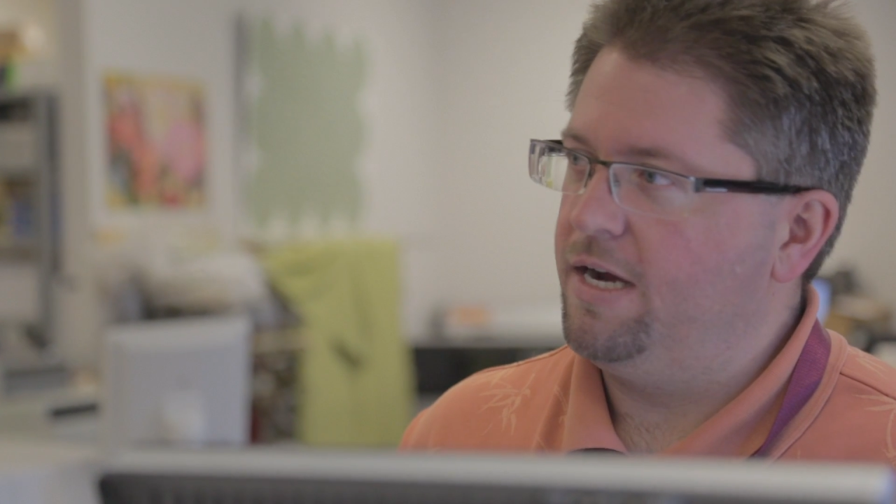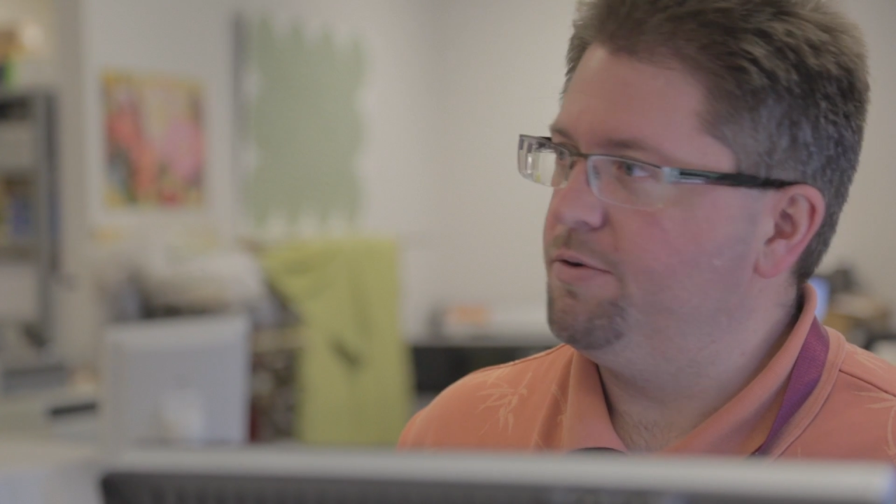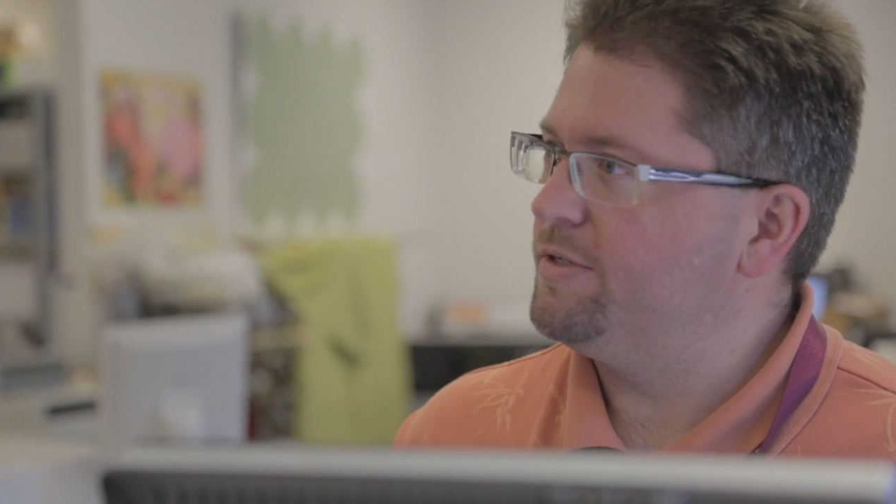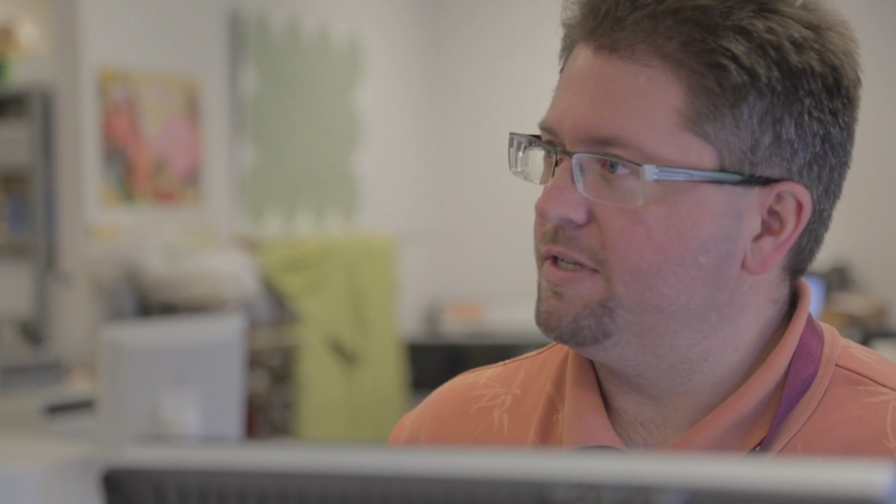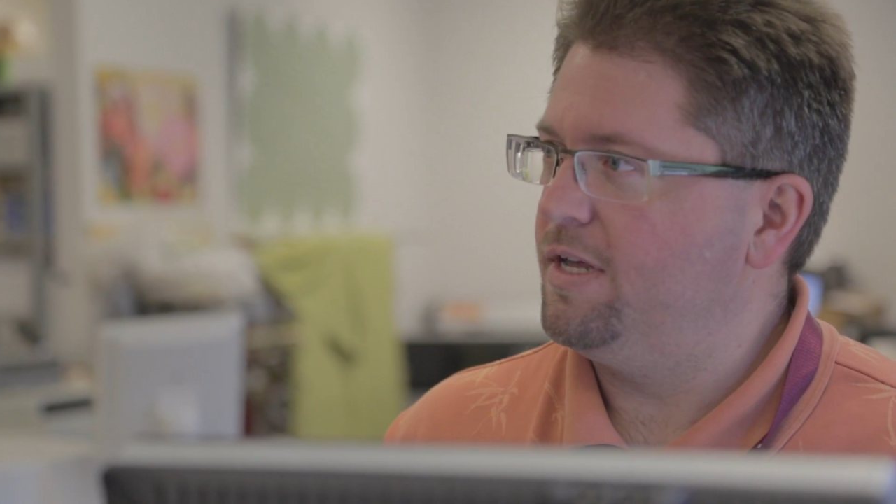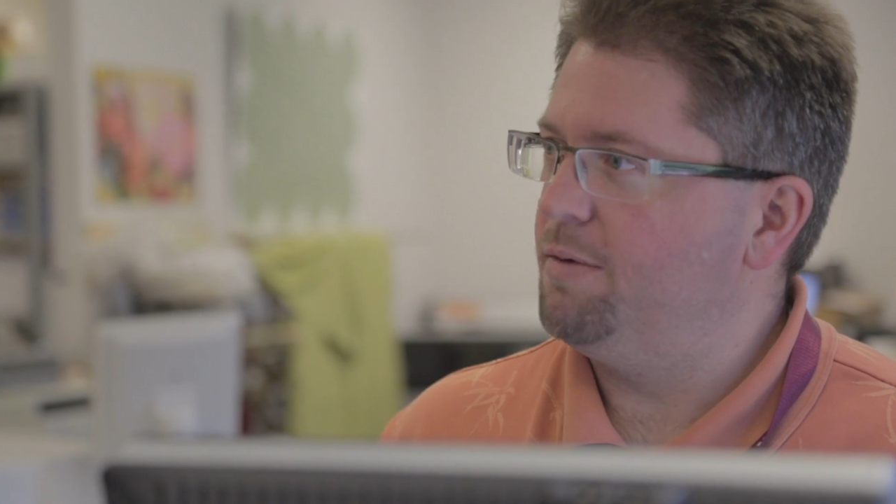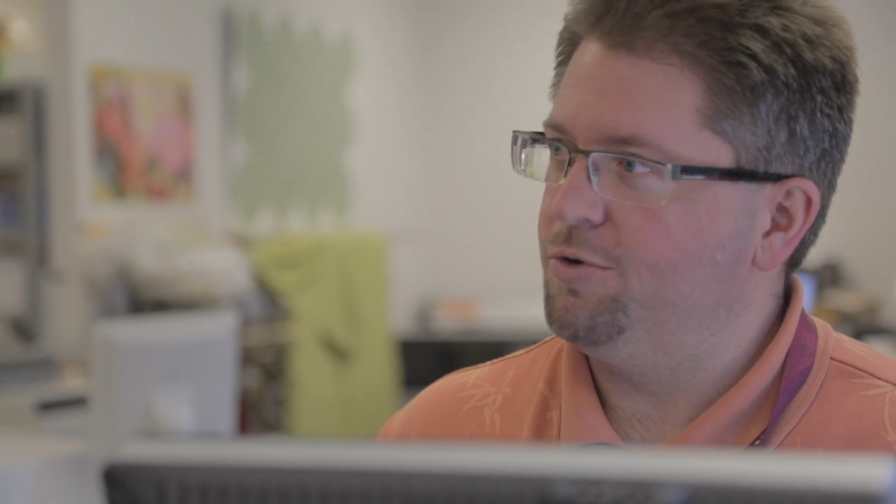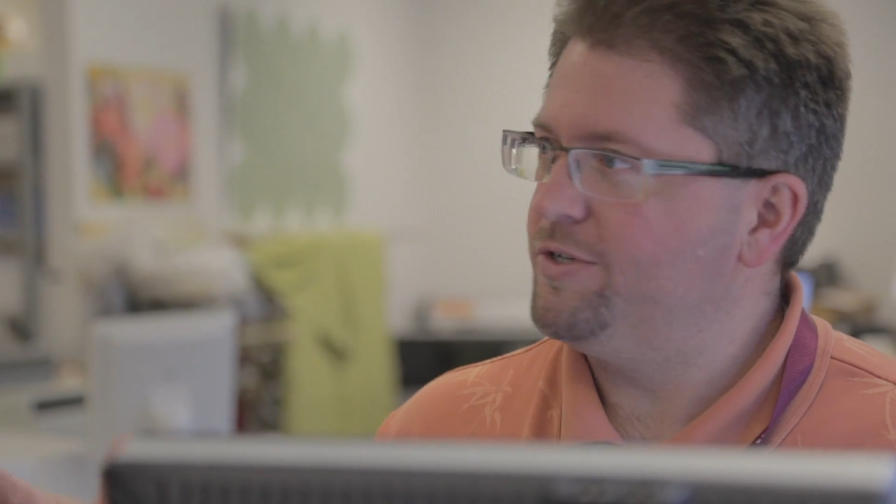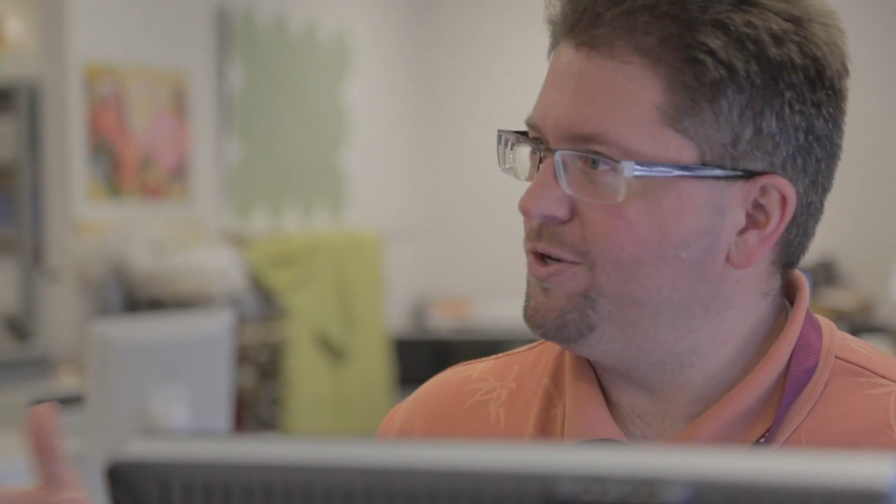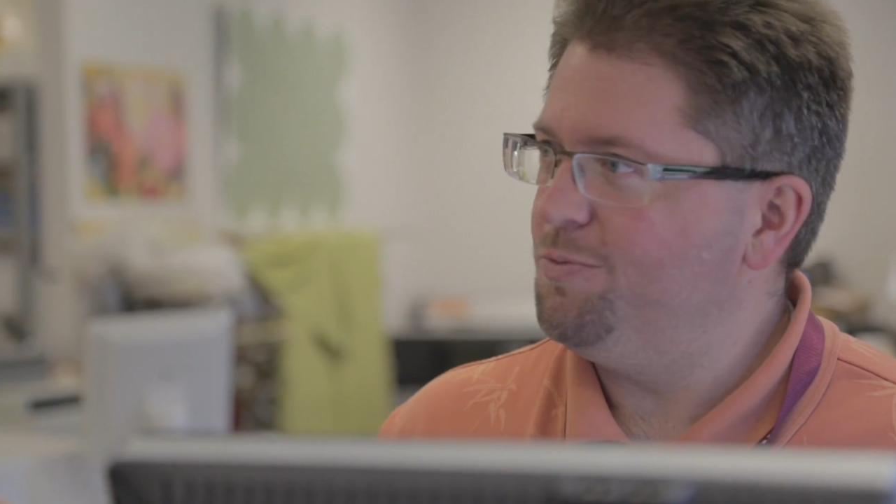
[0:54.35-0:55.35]
hours the
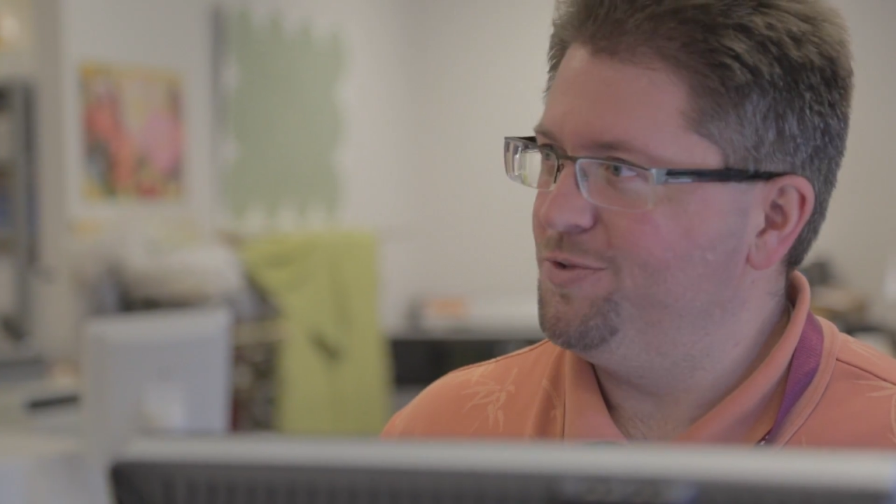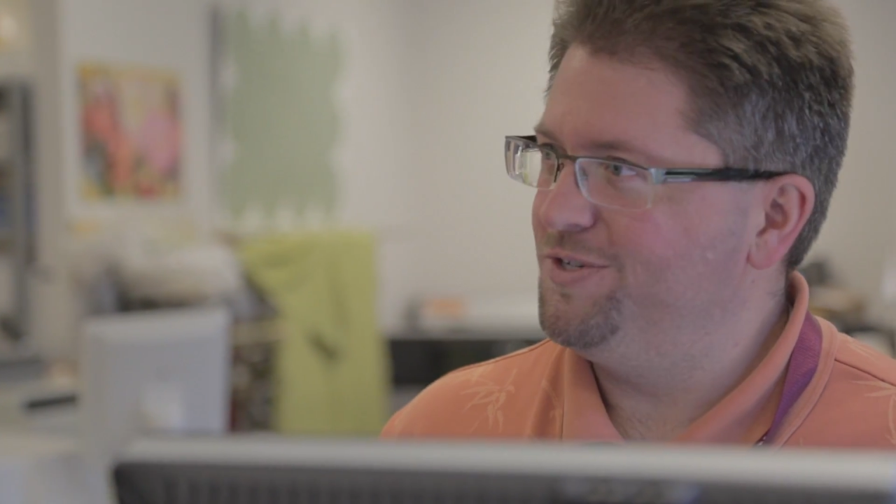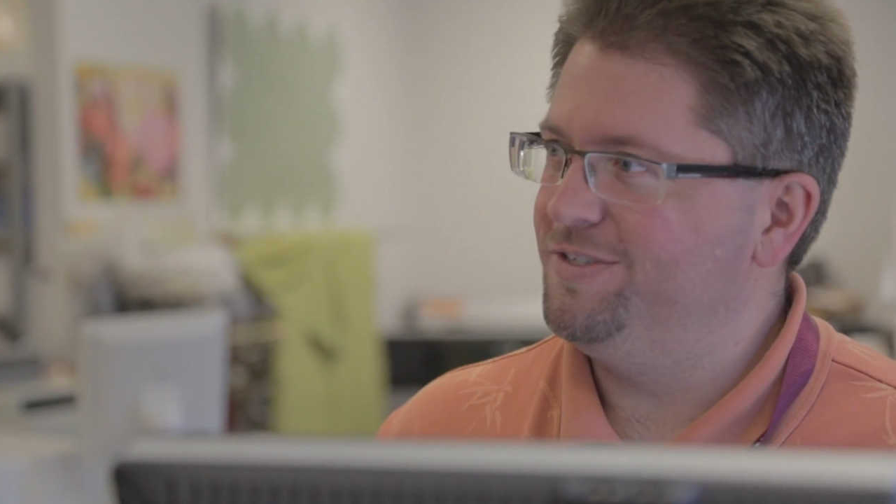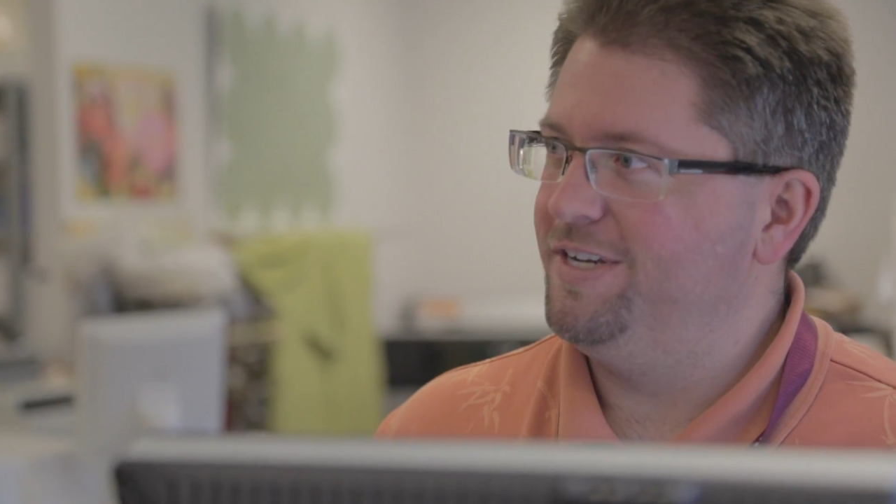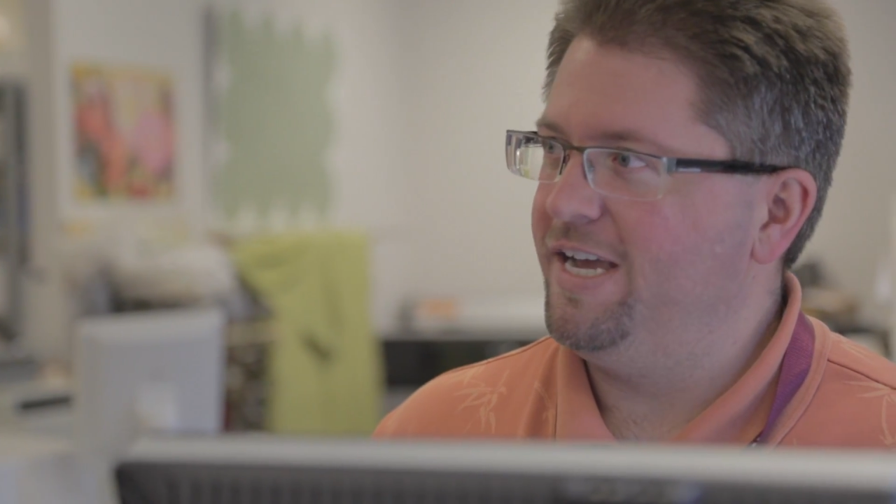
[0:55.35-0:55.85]
library is open,